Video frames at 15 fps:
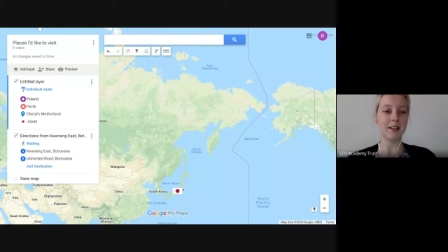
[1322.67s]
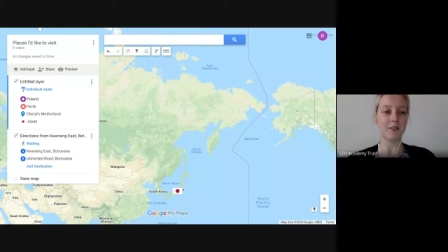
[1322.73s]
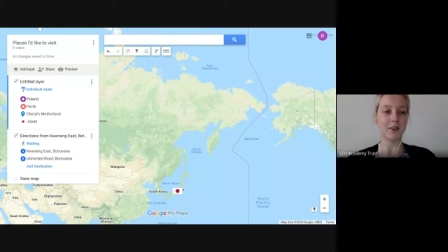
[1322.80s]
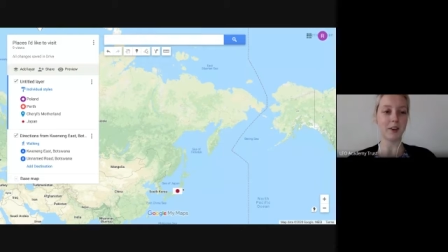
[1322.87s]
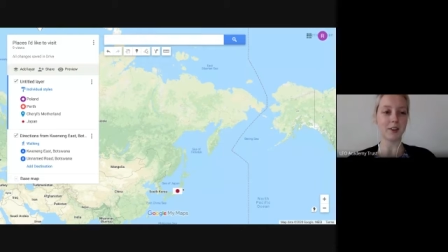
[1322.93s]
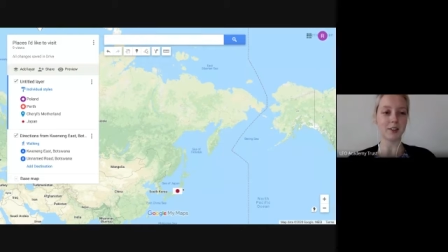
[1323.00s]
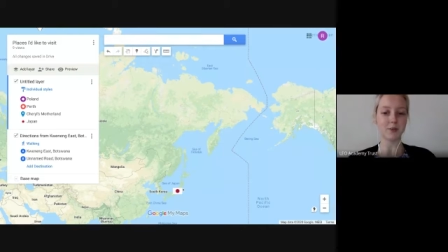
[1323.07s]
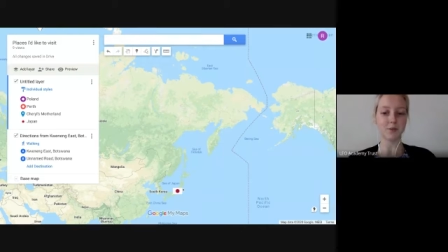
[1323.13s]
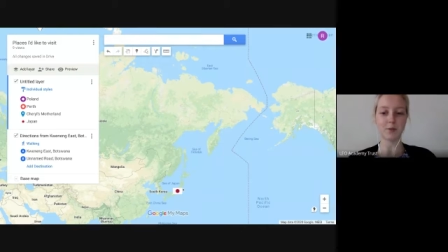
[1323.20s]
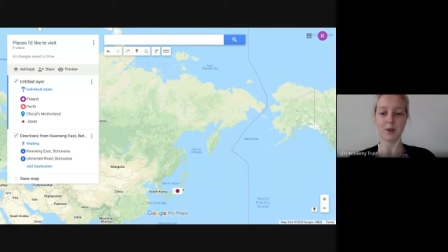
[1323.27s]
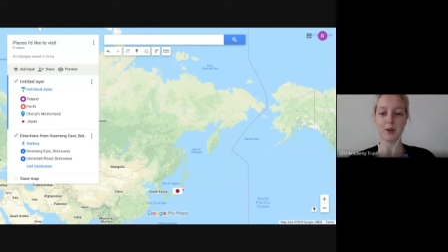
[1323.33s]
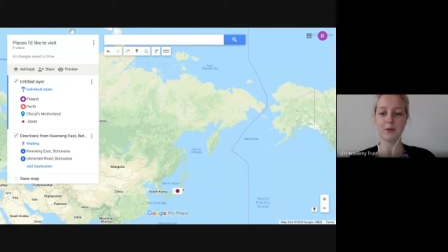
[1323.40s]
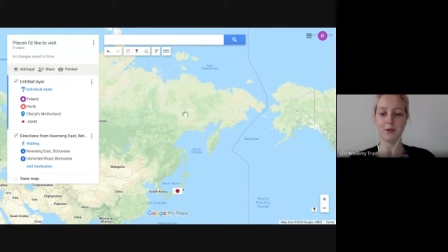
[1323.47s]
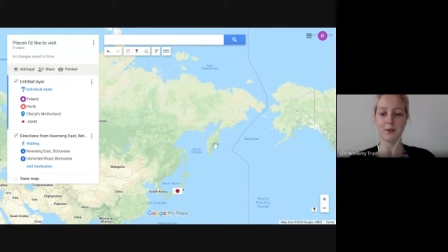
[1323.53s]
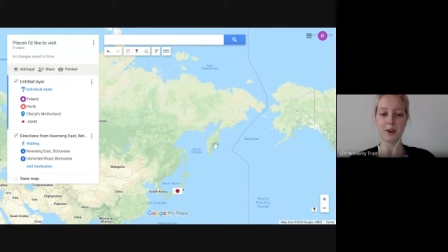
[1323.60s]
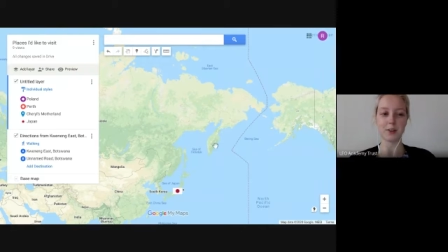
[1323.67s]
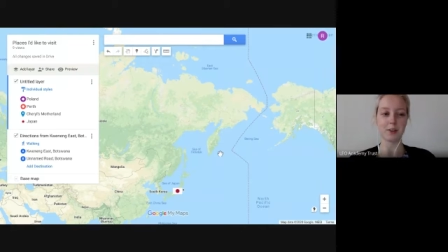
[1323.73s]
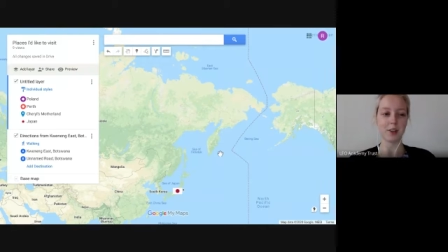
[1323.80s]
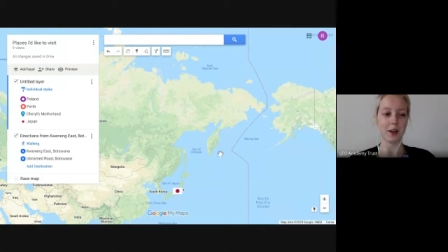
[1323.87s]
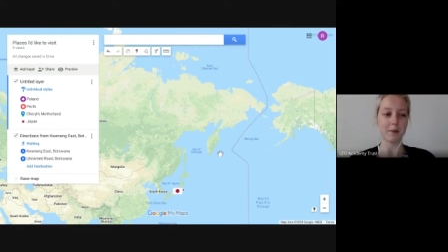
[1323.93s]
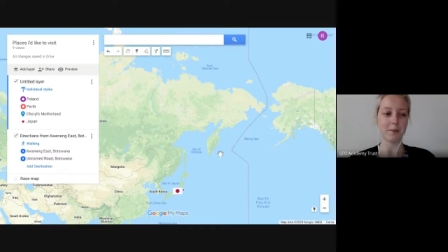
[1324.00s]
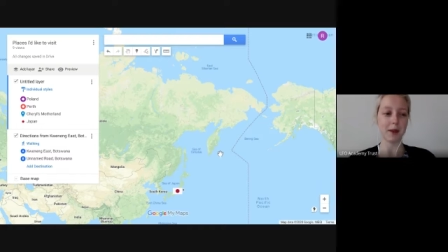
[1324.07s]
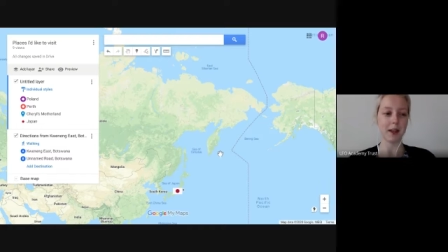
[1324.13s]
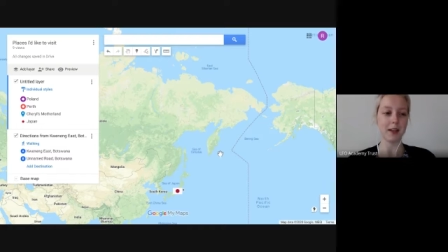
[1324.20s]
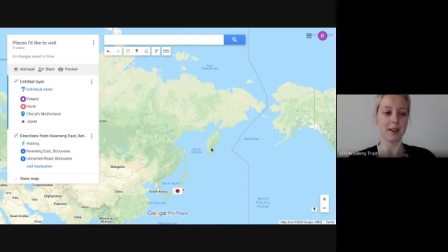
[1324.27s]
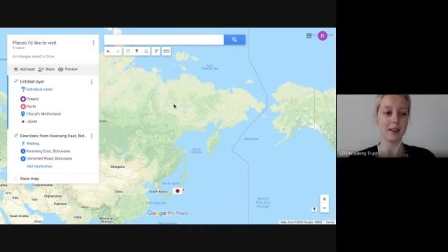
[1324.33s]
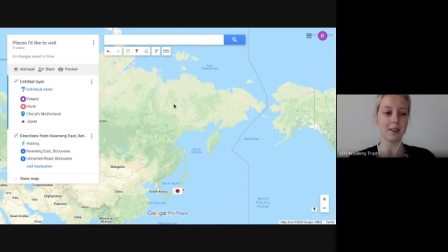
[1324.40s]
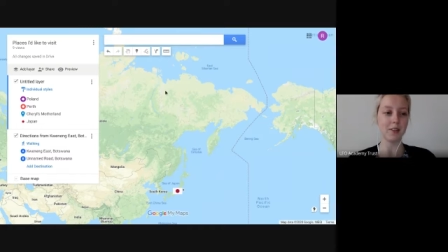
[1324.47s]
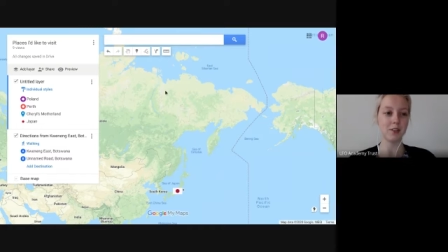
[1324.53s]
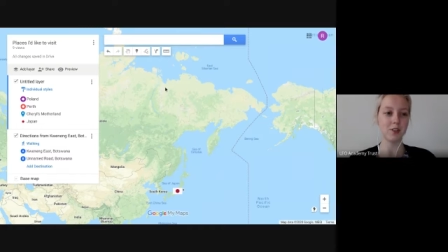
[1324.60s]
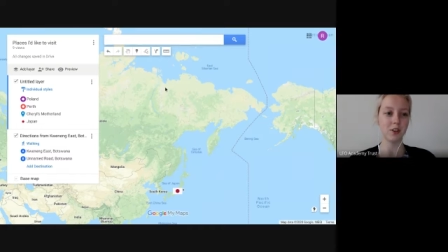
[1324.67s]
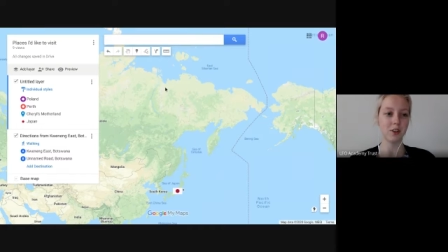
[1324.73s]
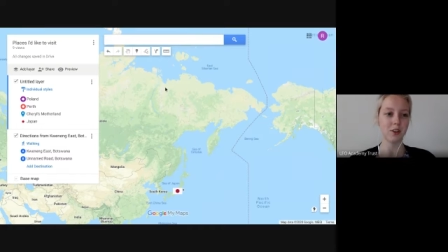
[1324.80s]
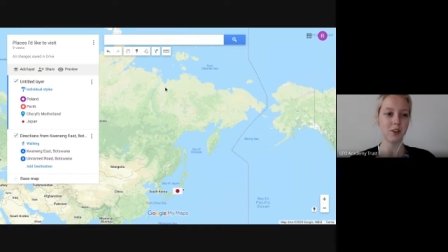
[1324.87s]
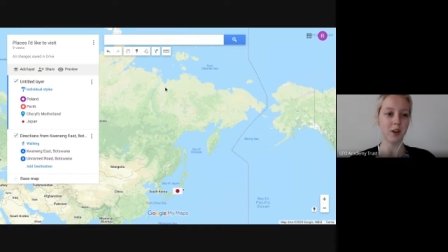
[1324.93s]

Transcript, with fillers: if I just refresh that page,